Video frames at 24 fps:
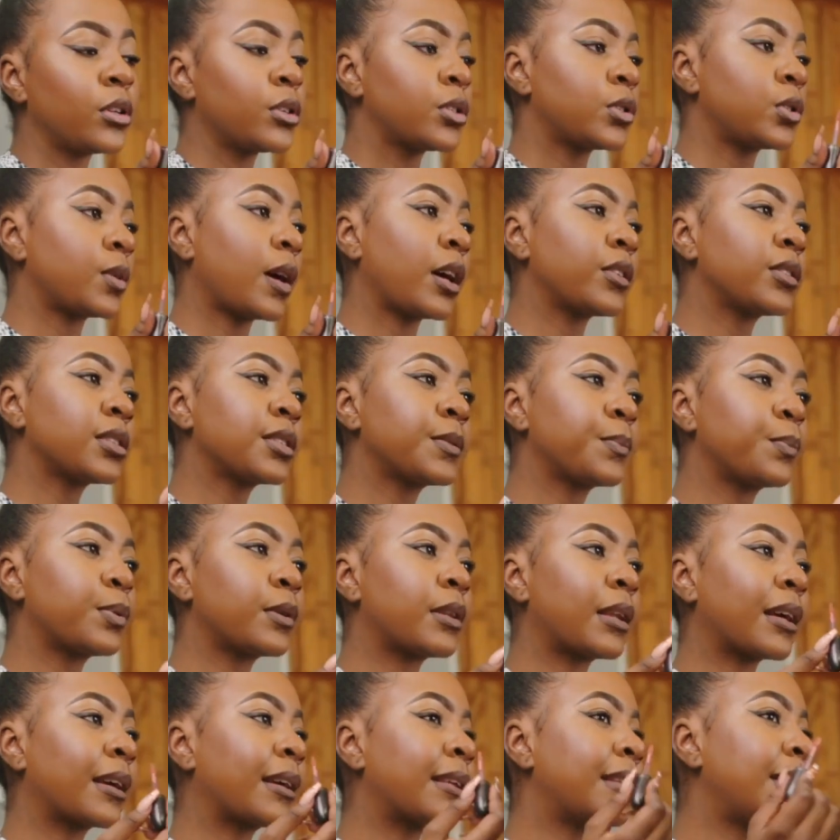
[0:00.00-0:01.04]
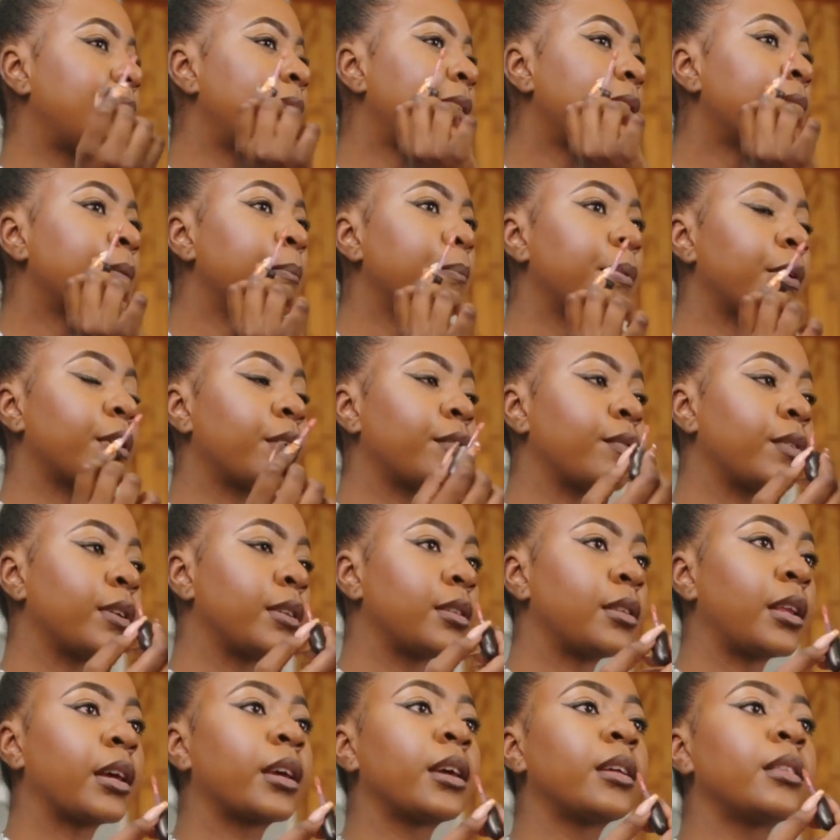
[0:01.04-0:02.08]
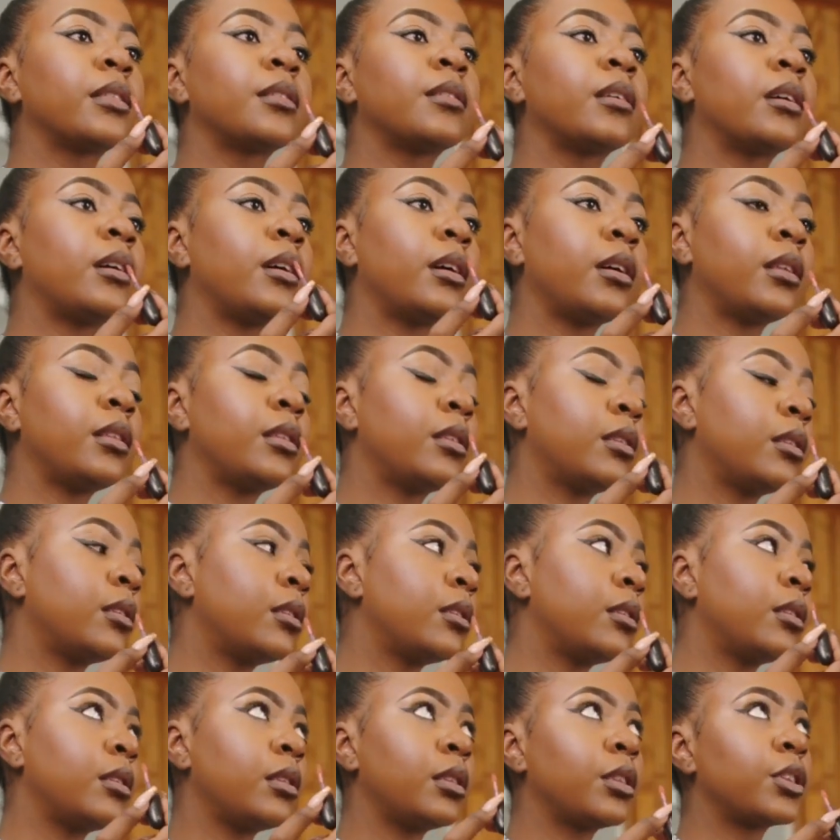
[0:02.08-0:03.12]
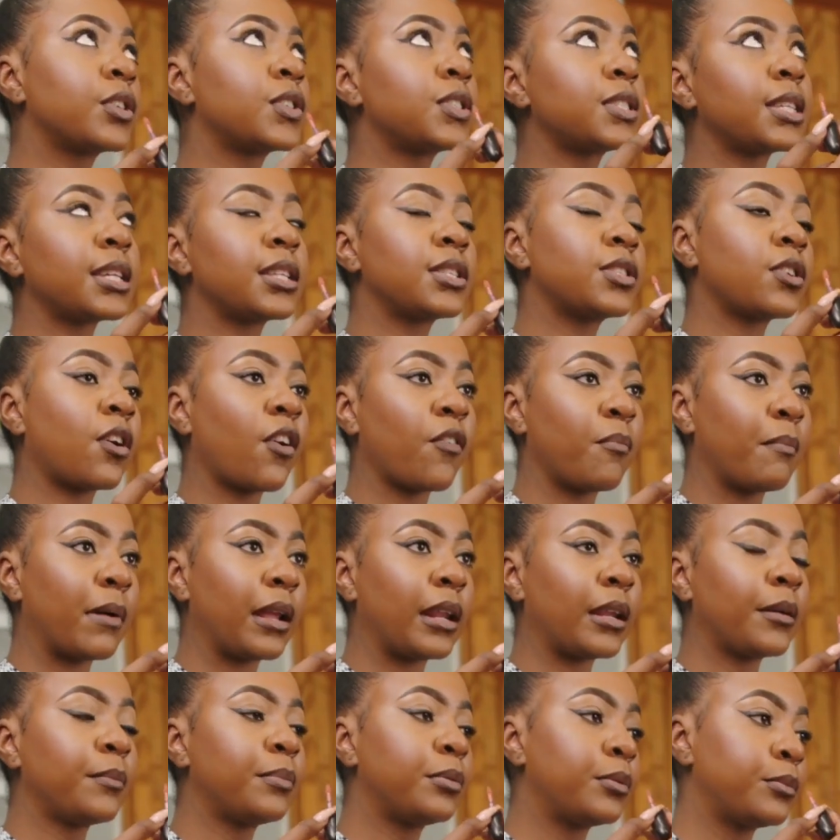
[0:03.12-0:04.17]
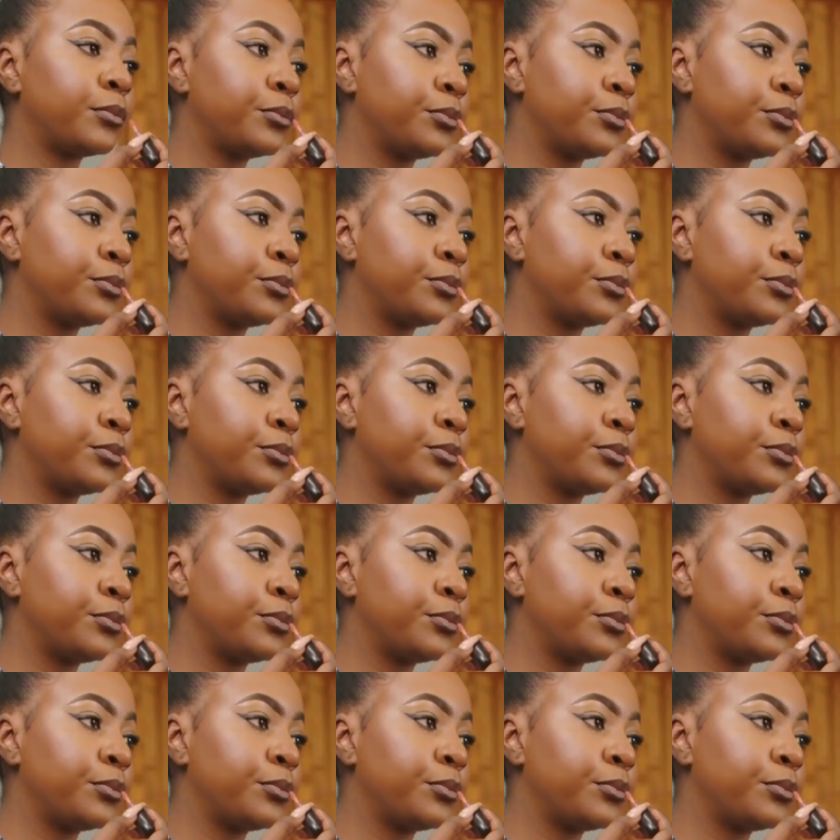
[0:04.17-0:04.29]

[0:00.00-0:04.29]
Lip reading: so I just put like a little bit of it like in the center of my lip,